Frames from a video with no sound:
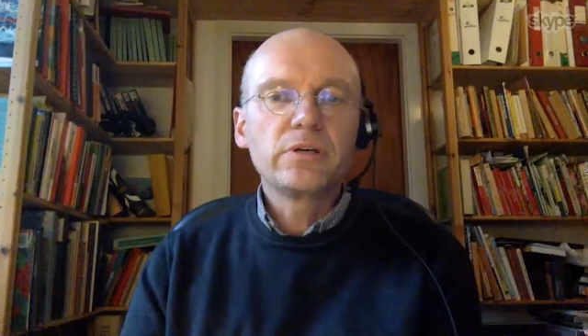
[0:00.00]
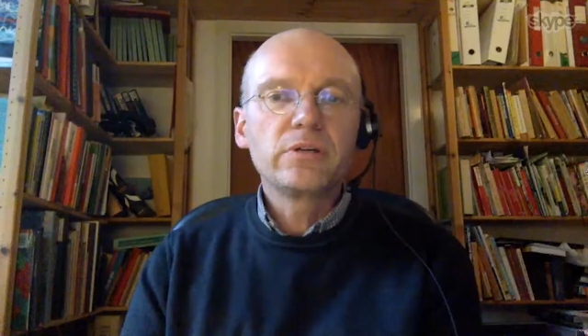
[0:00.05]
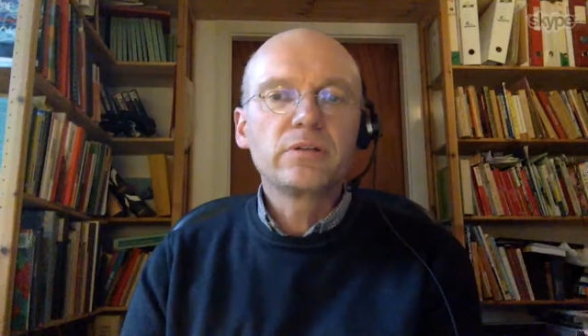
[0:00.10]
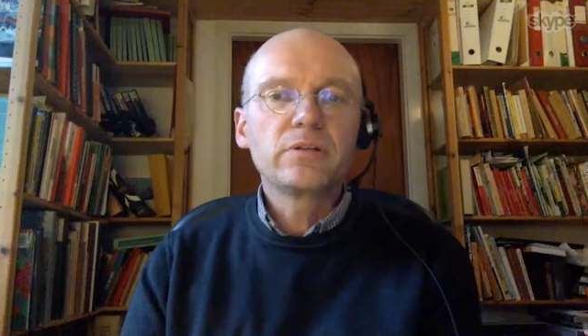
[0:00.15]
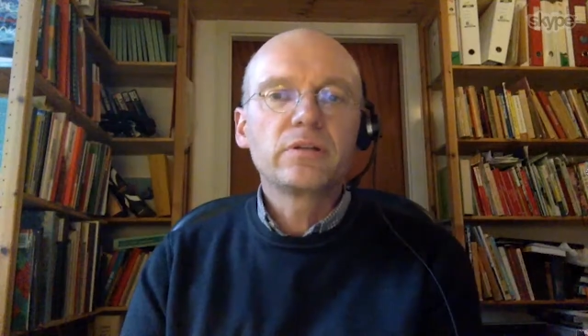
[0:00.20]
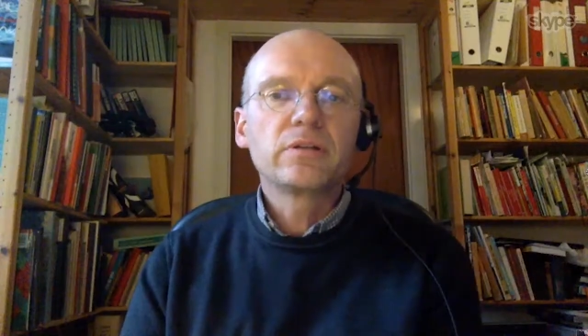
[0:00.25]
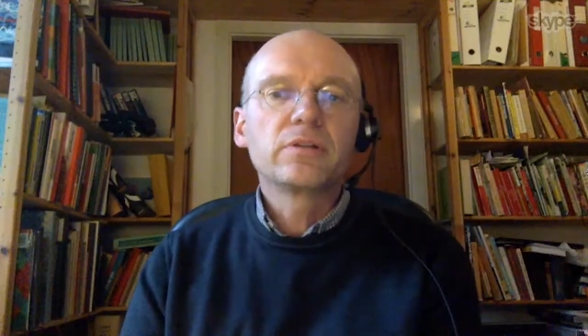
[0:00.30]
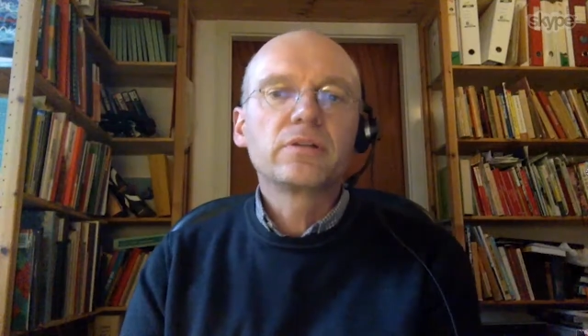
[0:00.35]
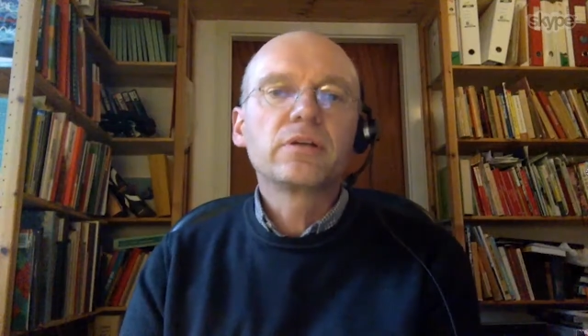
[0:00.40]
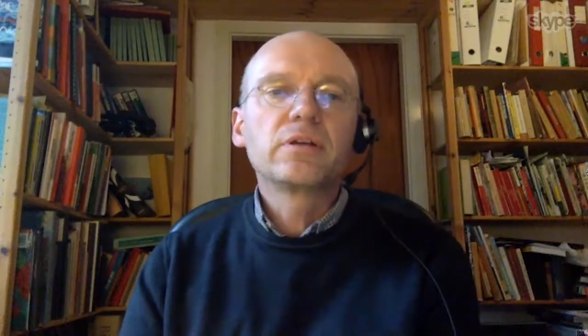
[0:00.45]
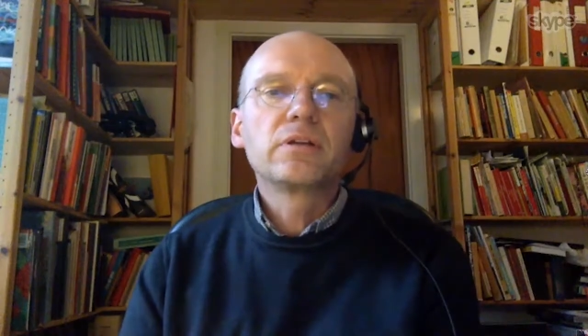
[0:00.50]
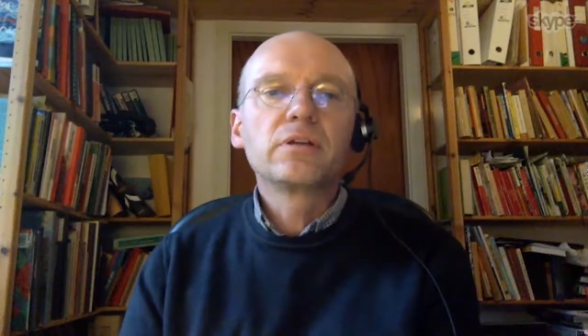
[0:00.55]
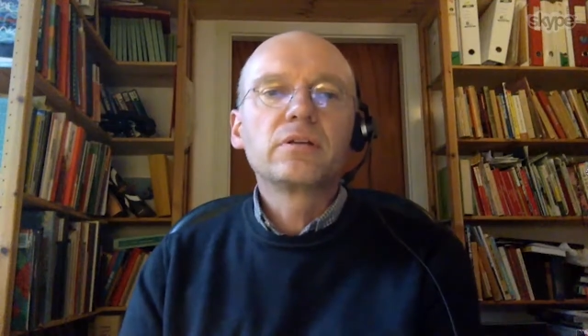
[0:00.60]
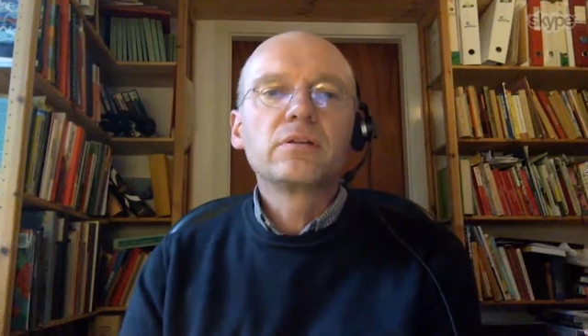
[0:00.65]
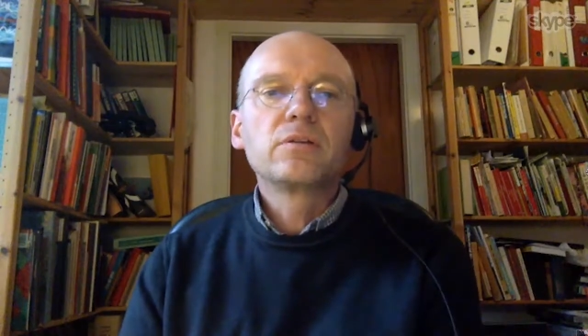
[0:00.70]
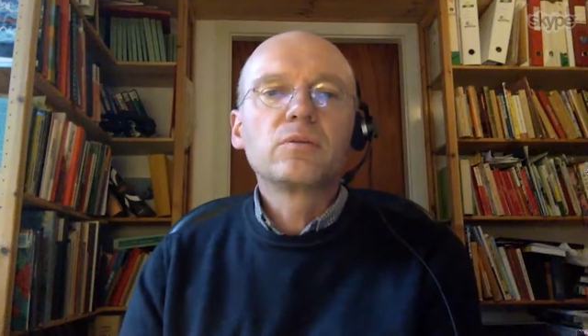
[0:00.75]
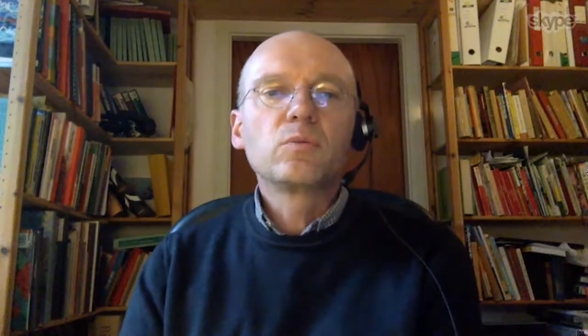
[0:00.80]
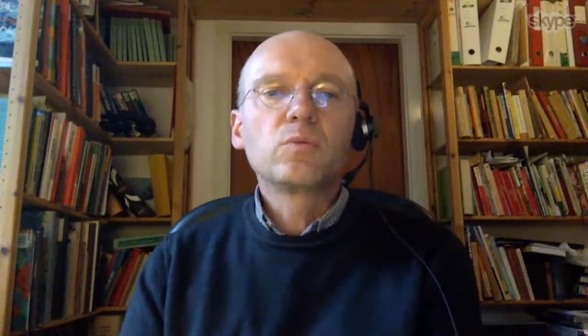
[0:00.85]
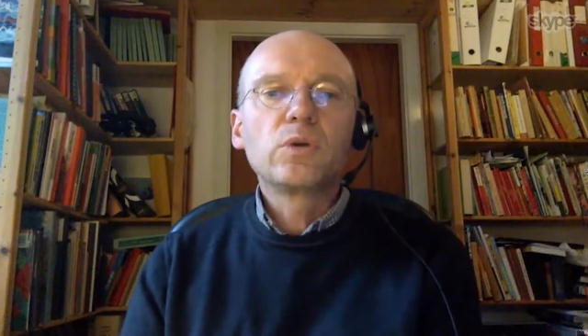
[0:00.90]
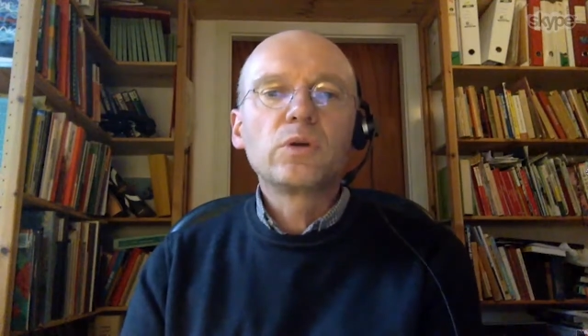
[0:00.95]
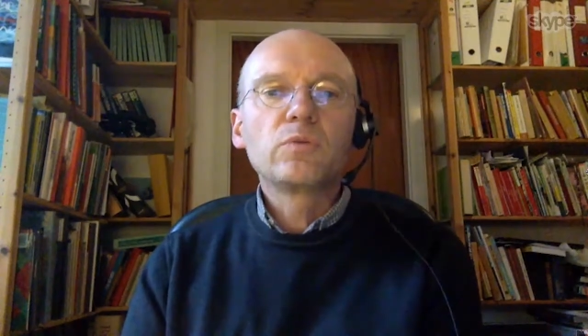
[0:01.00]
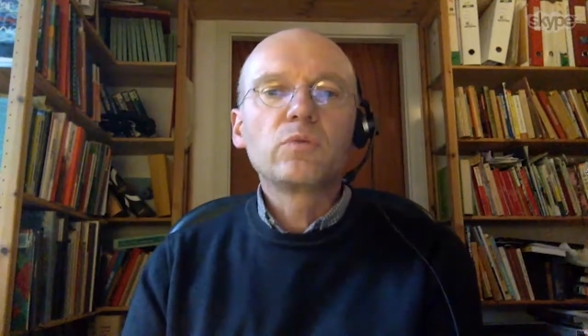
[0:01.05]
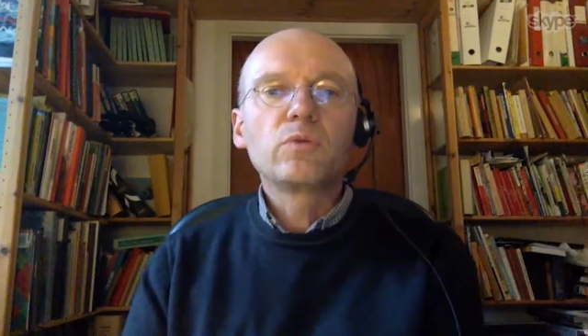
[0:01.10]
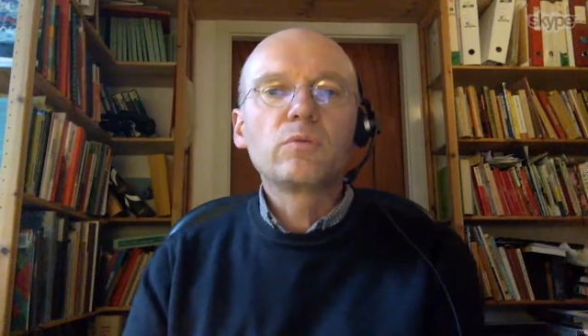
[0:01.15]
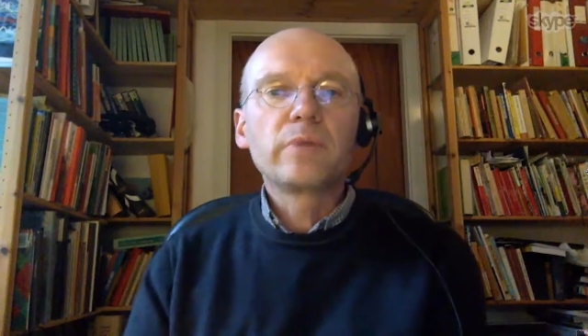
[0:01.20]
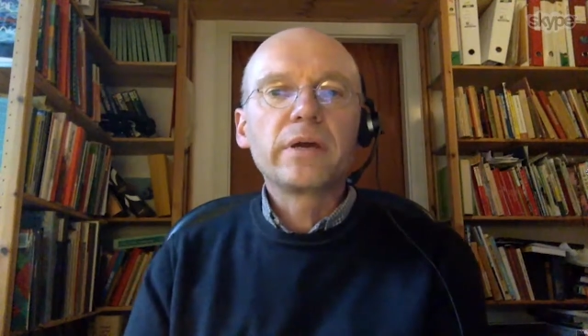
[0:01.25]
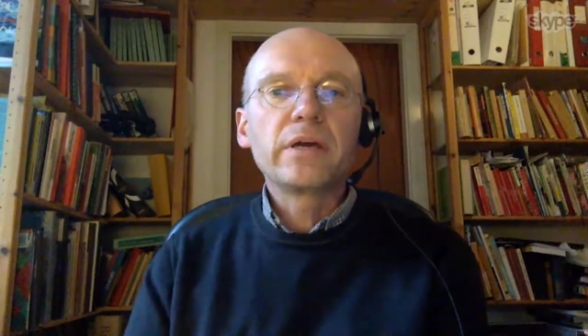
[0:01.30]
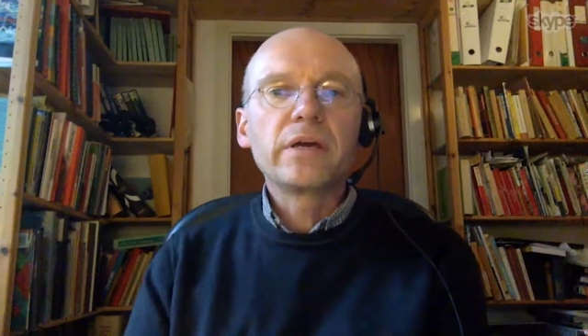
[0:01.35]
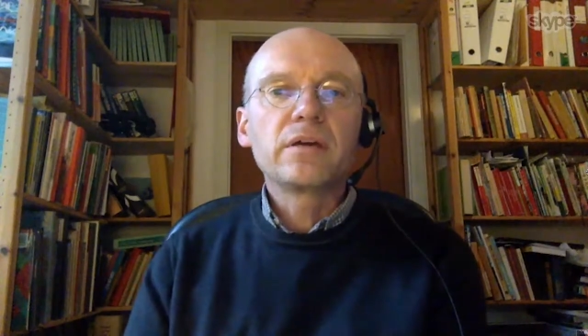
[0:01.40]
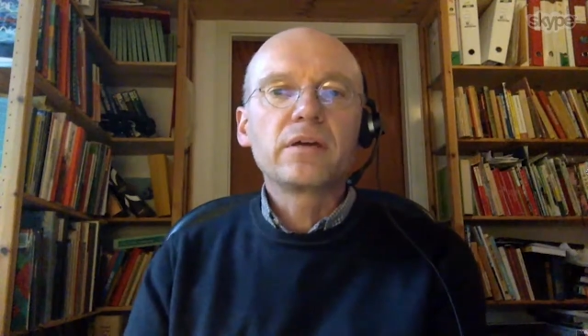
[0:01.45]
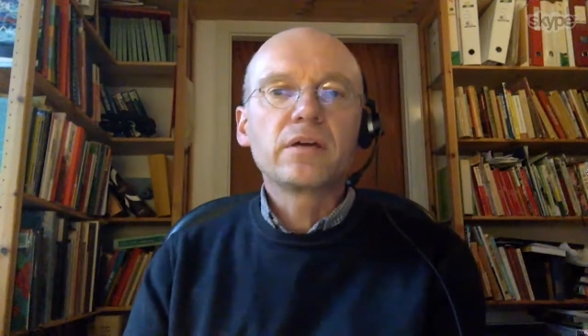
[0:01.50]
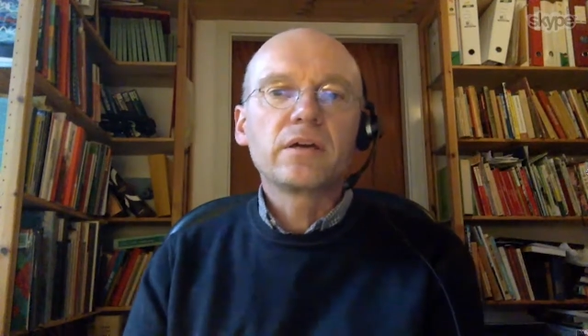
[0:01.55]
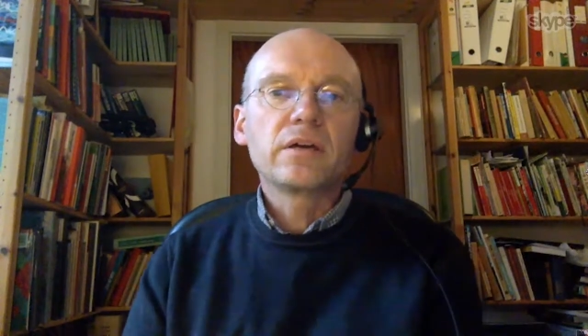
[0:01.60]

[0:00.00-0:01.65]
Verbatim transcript: and then we will make